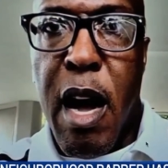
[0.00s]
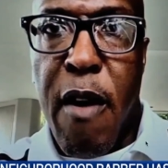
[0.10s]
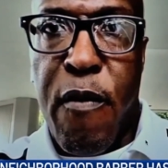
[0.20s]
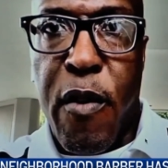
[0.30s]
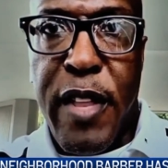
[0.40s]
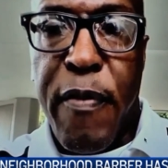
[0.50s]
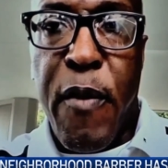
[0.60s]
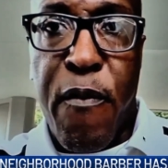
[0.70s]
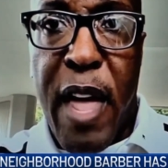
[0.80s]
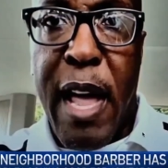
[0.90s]
for
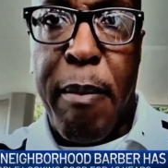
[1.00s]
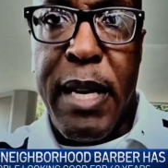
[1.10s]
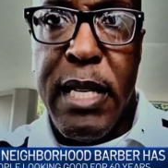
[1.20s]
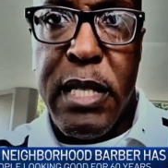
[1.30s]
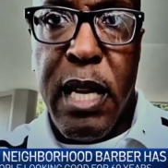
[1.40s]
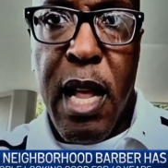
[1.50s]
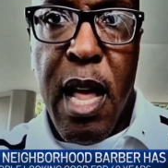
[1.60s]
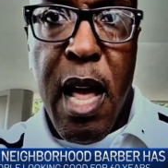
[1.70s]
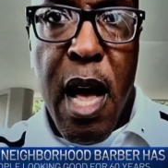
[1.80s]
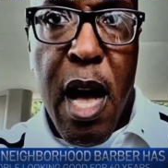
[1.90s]
different families.
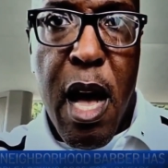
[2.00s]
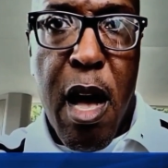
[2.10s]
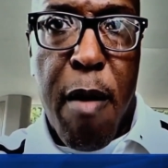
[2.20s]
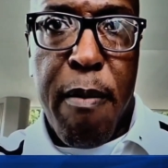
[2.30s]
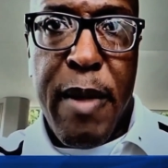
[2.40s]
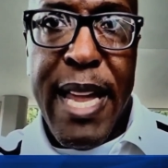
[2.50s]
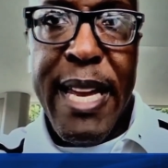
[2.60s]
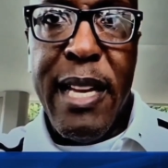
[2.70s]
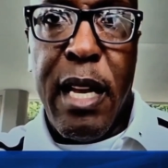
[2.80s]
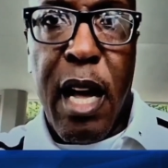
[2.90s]

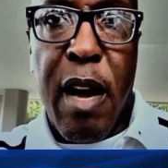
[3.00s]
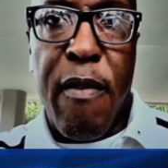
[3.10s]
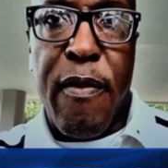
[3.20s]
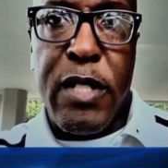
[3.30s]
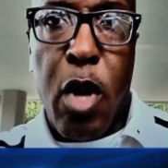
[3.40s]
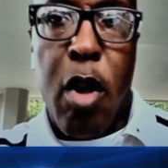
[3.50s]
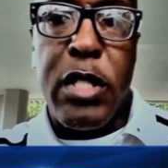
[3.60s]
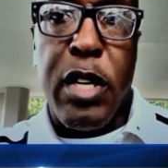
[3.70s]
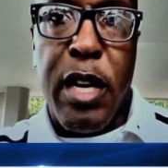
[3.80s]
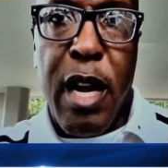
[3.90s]
He loved
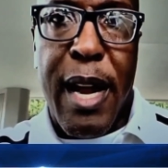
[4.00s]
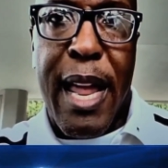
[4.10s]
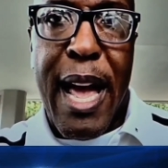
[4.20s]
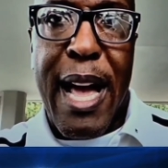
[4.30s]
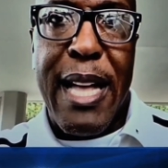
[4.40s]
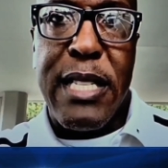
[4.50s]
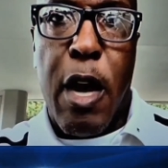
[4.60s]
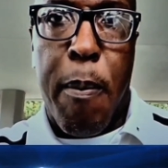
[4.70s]
talking to the young guys,